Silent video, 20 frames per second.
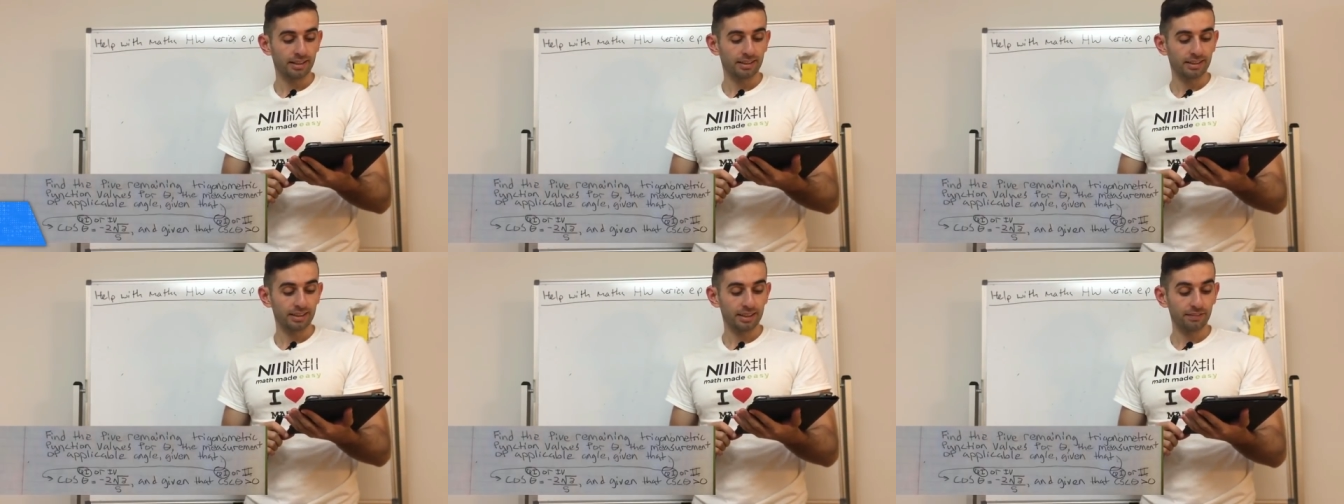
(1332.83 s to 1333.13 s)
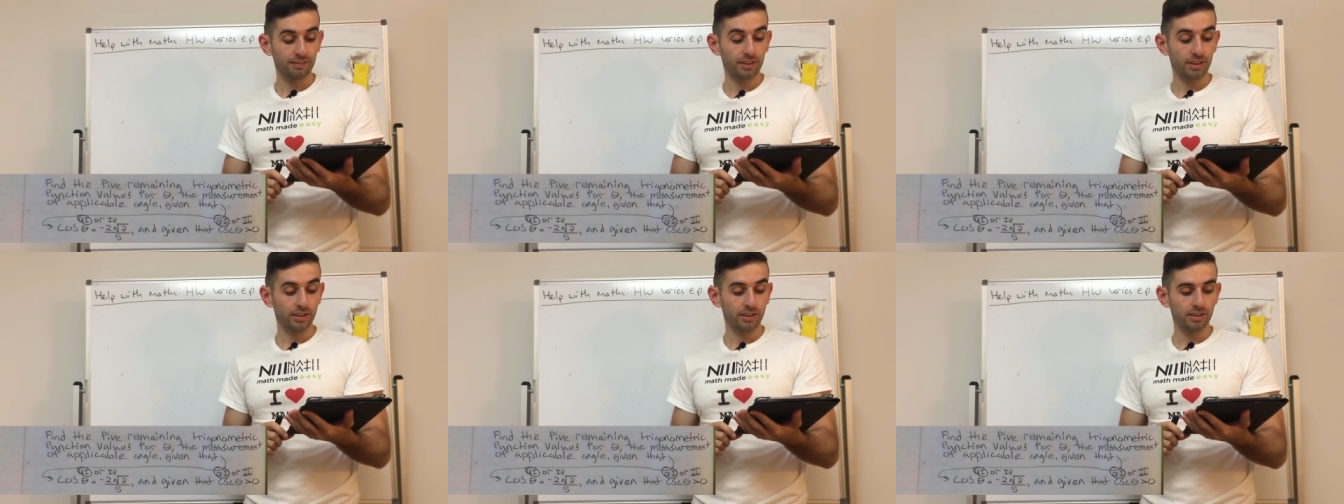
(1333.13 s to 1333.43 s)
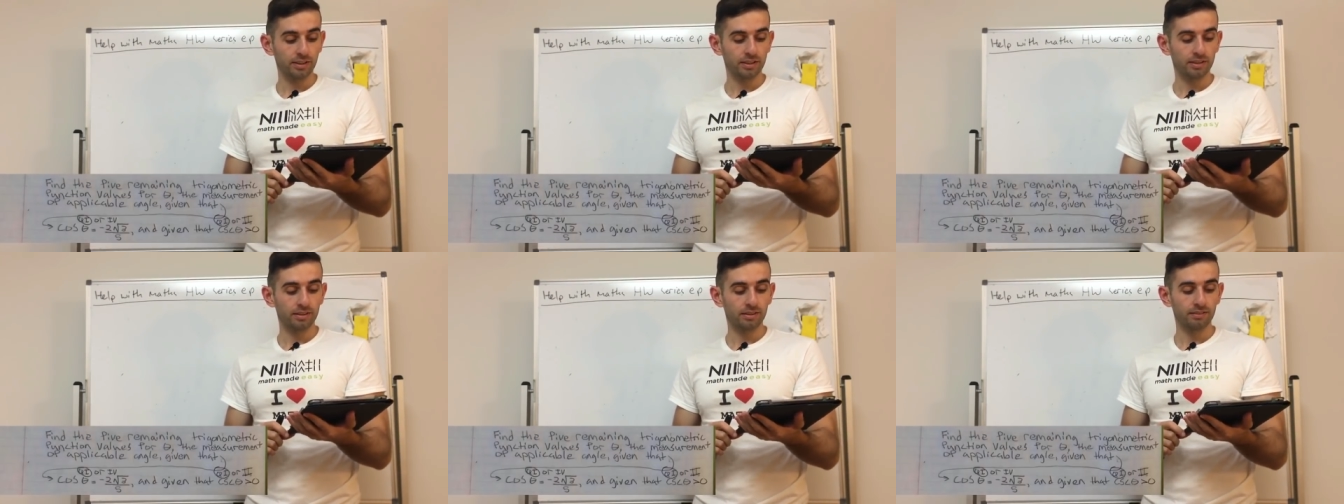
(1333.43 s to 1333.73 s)

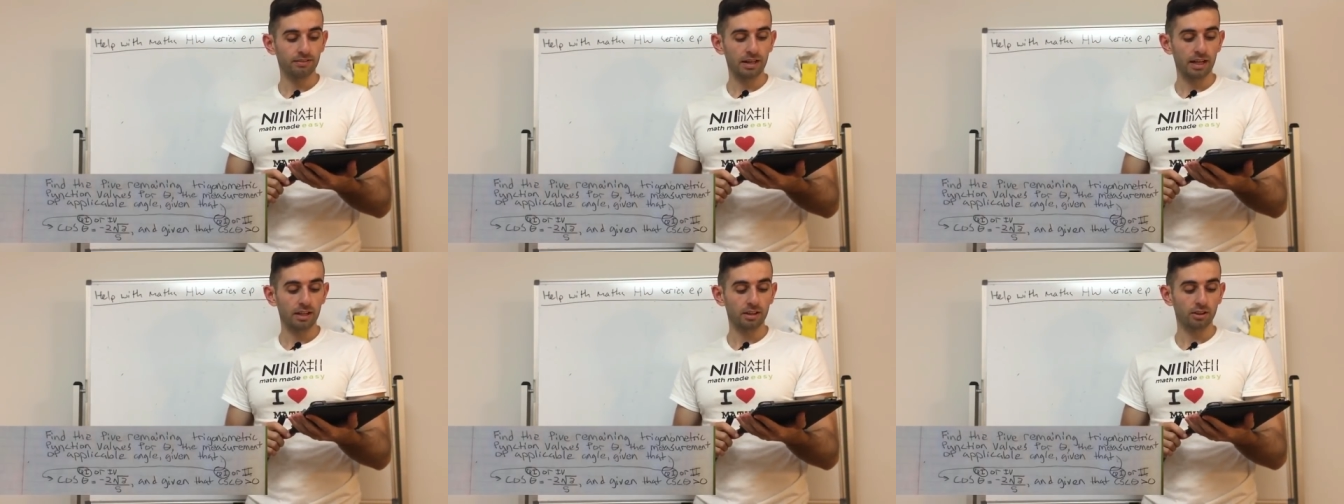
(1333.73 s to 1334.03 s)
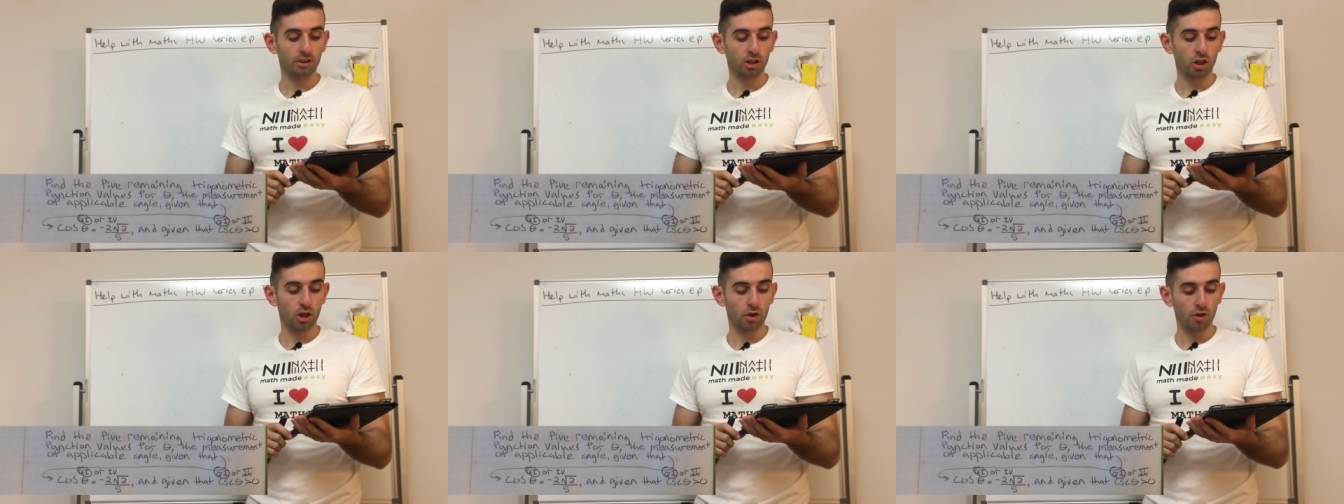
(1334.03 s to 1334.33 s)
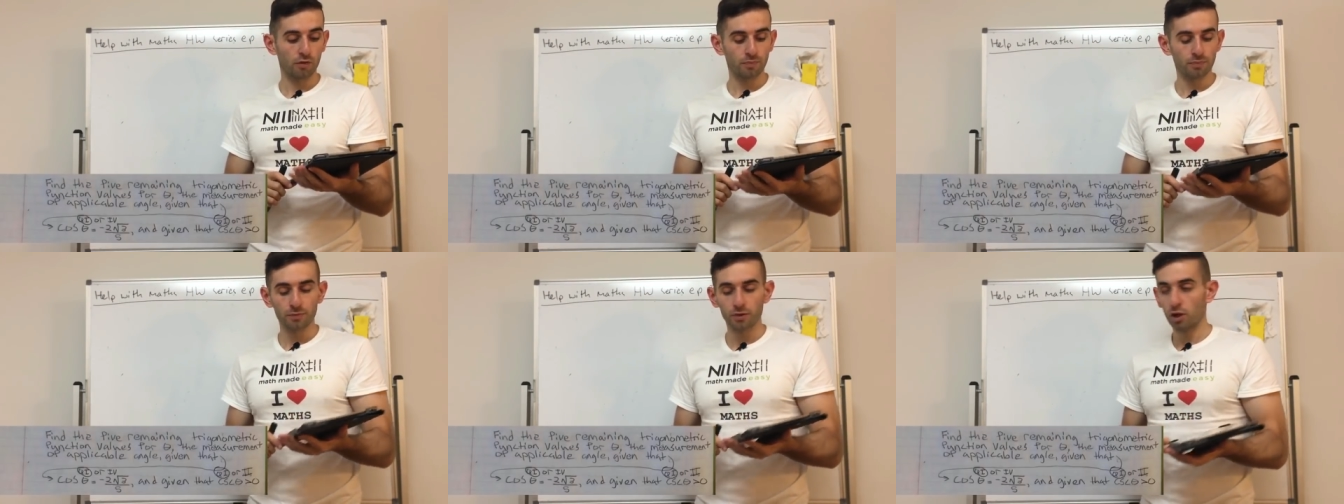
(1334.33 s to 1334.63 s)
given that
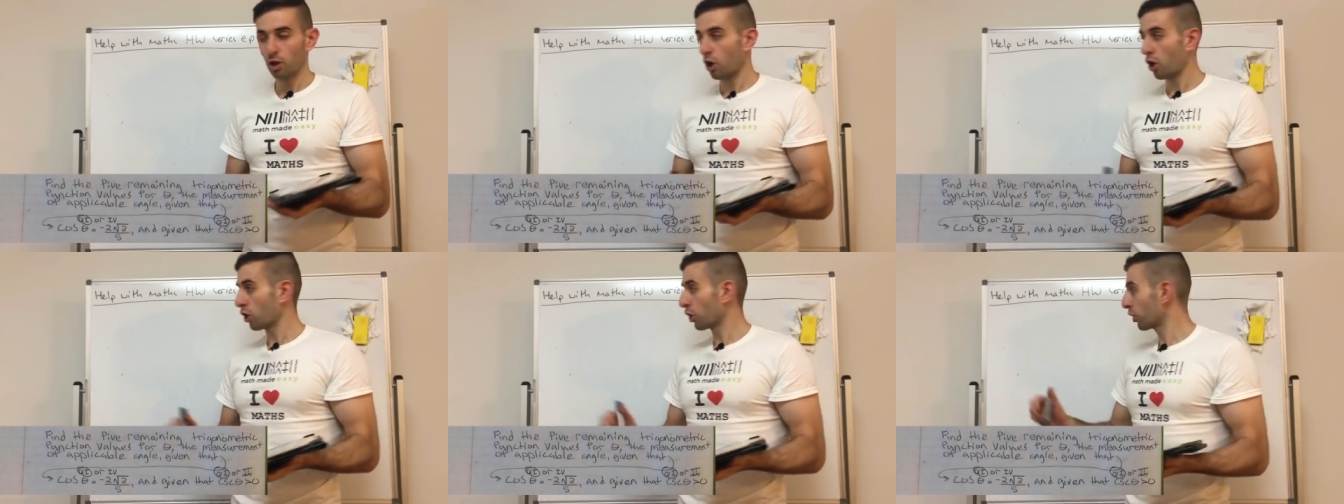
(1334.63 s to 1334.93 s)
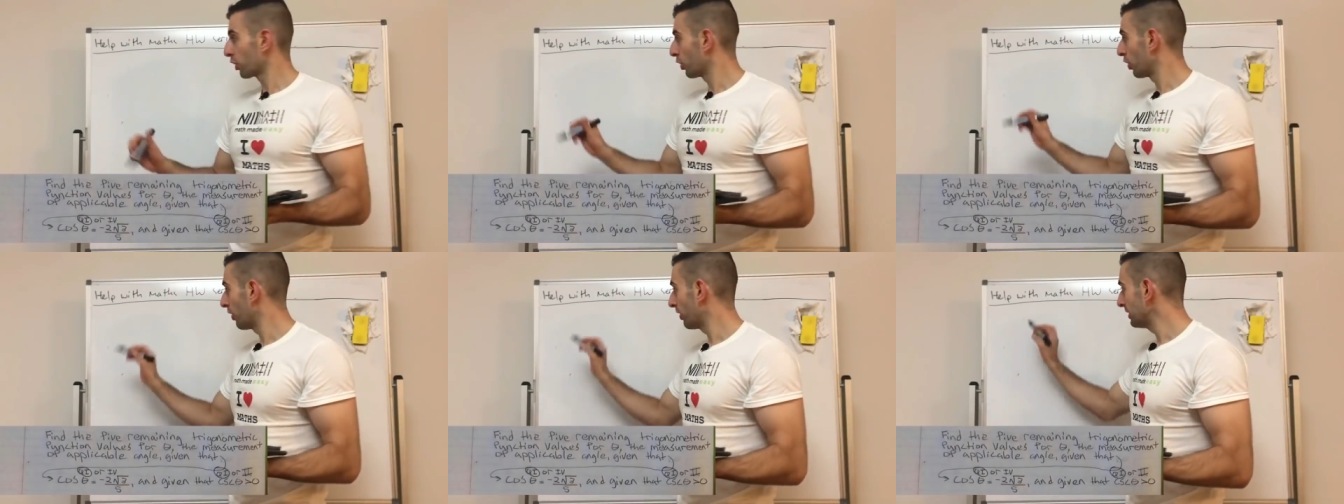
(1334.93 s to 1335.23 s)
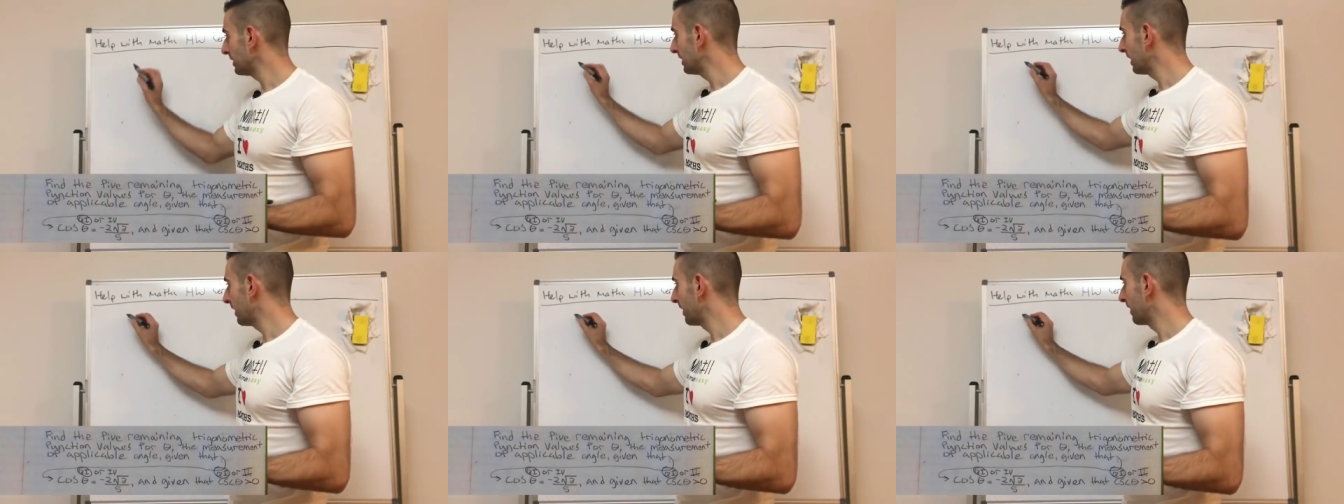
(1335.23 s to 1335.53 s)

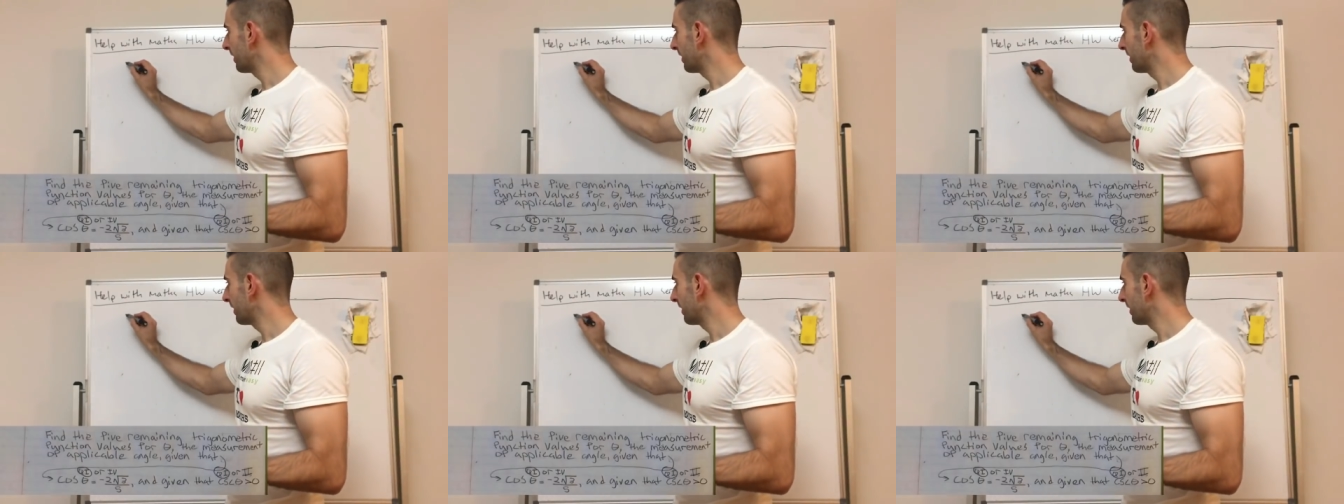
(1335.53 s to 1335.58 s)
cos